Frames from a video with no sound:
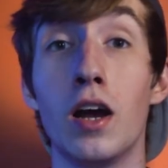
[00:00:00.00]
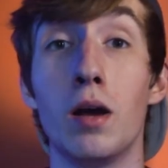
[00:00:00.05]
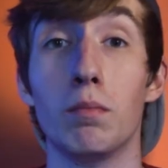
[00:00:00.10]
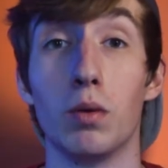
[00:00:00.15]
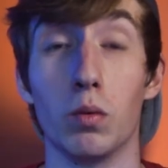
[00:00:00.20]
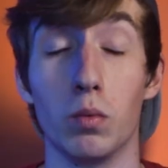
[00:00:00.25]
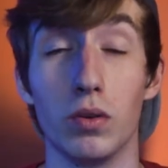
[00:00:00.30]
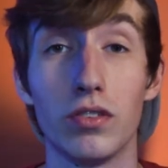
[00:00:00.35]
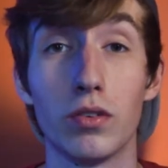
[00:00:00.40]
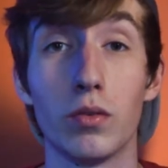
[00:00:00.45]

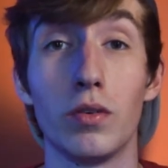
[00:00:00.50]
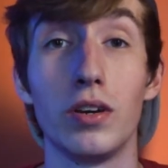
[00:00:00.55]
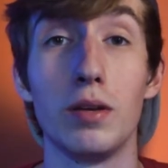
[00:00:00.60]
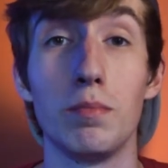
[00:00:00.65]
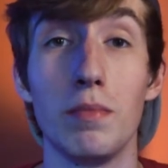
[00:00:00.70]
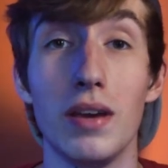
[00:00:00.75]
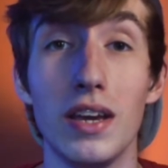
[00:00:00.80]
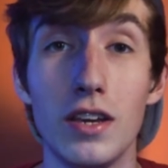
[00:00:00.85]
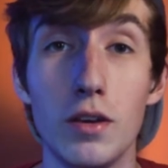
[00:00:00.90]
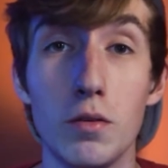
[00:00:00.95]
But what's going to
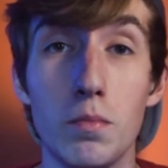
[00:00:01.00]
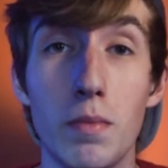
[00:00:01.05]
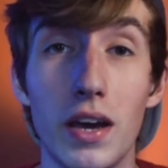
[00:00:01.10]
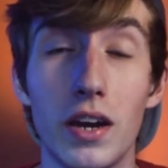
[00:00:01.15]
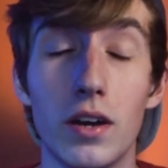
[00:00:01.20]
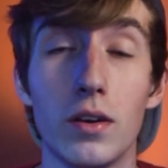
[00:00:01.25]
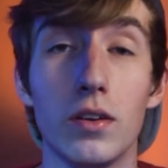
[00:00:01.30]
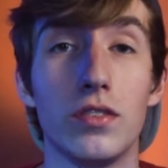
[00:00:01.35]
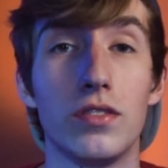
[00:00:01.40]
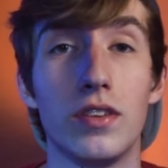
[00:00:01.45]
make you
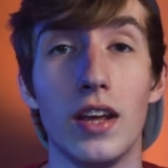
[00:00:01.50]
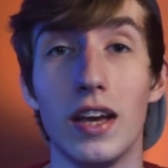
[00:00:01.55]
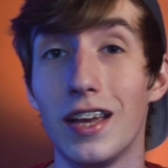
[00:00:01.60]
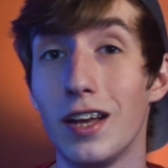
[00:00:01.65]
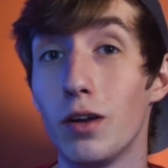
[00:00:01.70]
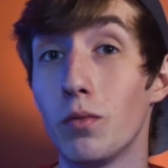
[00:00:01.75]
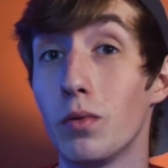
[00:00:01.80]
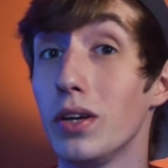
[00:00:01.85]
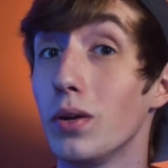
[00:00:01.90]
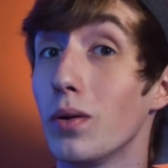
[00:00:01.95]
better is
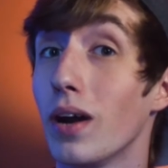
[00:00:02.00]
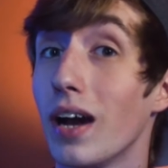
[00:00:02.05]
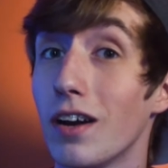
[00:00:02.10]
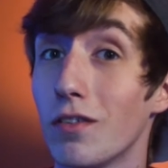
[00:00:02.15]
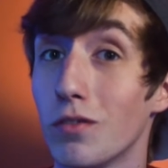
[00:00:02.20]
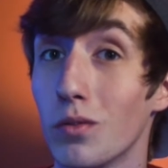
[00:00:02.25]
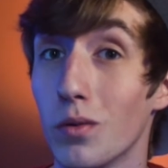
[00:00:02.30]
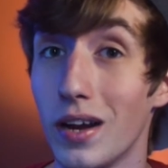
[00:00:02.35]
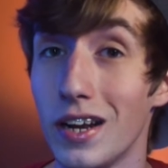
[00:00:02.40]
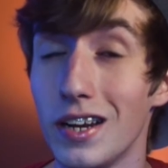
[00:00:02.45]
taking what you
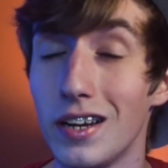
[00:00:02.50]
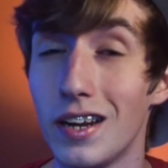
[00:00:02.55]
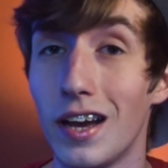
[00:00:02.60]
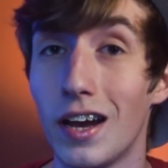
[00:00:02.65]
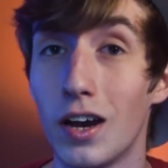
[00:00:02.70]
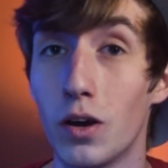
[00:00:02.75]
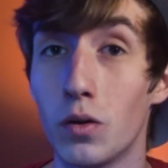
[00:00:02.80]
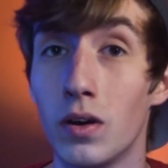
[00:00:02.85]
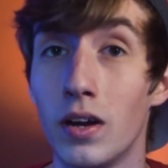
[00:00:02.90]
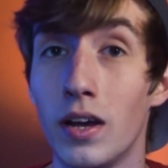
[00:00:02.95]
have right
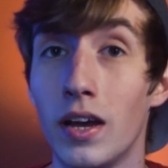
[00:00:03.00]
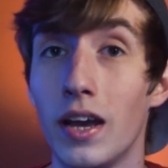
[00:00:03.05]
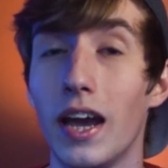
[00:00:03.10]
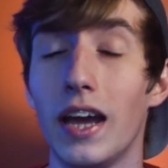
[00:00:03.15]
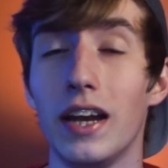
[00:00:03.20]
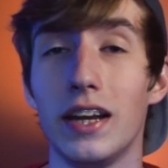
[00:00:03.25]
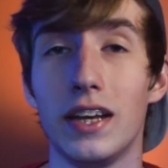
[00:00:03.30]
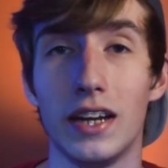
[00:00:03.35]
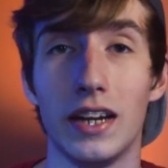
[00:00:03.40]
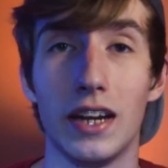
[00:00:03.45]
now
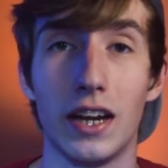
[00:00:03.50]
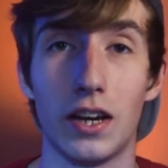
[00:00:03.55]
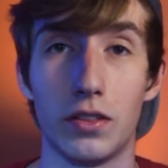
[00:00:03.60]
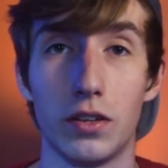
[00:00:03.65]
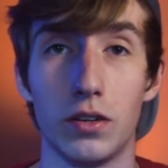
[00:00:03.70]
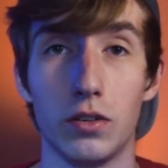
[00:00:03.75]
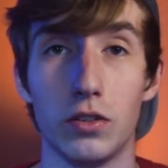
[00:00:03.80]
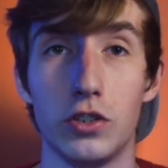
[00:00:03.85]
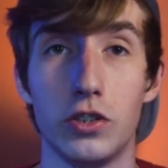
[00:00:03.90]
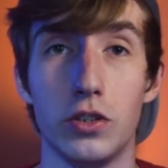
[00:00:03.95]
and getting out
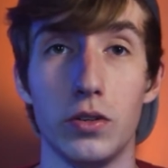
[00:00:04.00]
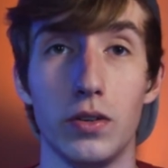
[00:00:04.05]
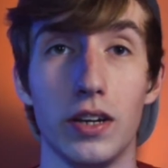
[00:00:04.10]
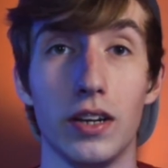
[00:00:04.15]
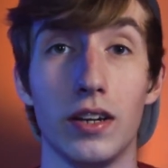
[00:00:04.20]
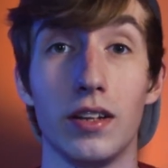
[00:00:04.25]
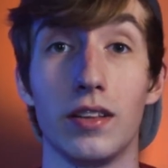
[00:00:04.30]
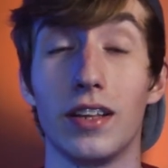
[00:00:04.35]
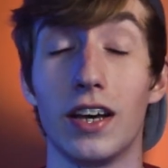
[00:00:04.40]
there and shooting.